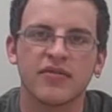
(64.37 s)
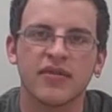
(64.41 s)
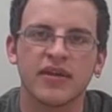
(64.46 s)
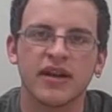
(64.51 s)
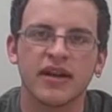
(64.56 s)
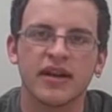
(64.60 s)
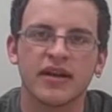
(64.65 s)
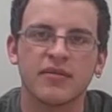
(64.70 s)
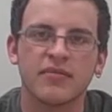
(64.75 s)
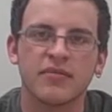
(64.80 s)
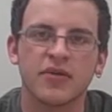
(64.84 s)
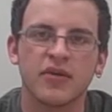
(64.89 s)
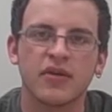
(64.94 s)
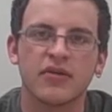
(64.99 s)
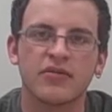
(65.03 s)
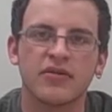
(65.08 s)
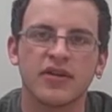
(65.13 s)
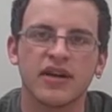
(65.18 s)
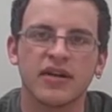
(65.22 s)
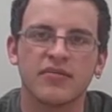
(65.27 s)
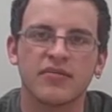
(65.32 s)
reading
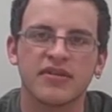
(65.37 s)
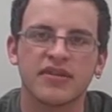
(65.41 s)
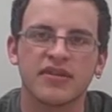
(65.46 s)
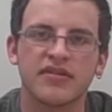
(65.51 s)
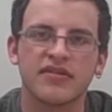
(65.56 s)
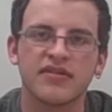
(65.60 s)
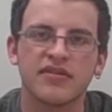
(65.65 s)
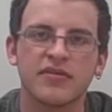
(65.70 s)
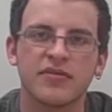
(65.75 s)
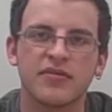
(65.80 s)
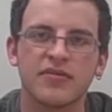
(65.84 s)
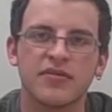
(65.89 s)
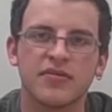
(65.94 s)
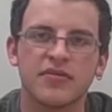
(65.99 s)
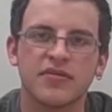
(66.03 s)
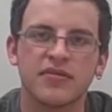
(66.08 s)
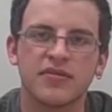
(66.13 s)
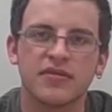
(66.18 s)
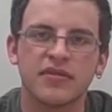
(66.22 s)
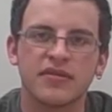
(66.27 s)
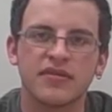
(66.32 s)
programs in school.
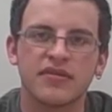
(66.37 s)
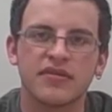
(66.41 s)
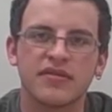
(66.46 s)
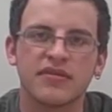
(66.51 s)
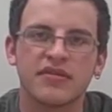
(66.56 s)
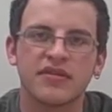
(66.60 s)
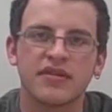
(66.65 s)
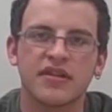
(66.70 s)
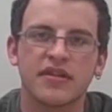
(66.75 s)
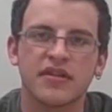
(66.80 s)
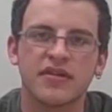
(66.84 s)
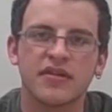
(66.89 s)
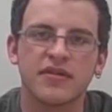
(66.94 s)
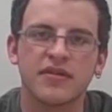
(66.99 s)
So